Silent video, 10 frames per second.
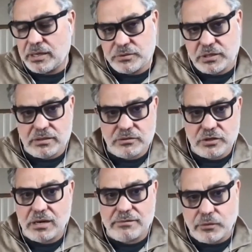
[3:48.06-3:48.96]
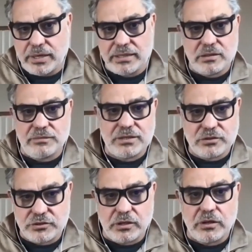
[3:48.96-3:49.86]
Mel Gibson, John
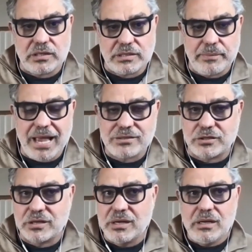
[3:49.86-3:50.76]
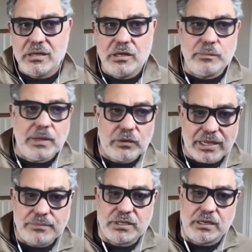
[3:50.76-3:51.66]
Voight, Sylvester Stallone as ambassadors.
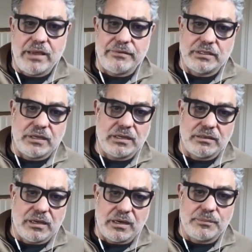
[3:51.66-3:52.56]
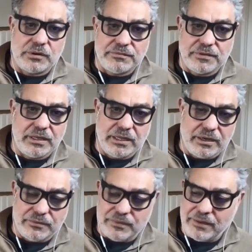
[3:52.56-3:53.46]
Mel Gibson, having done a number
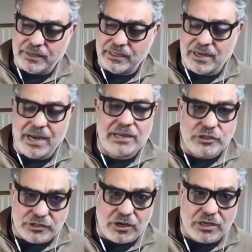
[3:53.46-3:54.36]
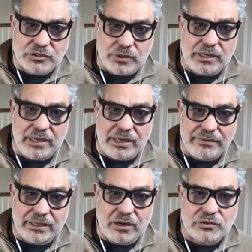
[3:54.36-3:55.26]
of, having connections to
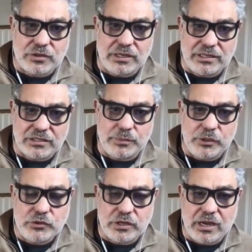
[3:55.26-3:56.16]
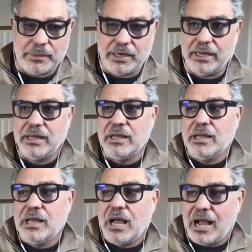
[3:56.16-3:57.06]
Australia and having an Australian distribution
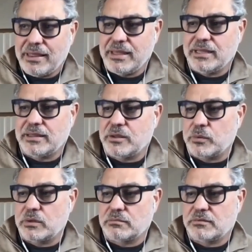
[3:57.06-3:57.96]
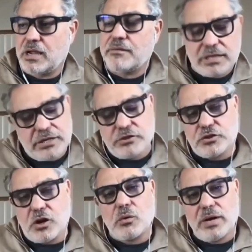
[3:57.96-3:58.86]
company, I think that there were
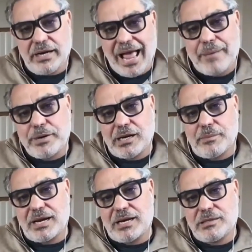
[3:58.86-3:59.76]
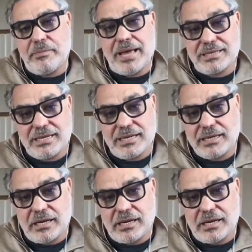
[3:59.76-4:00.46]
conversations already happening about a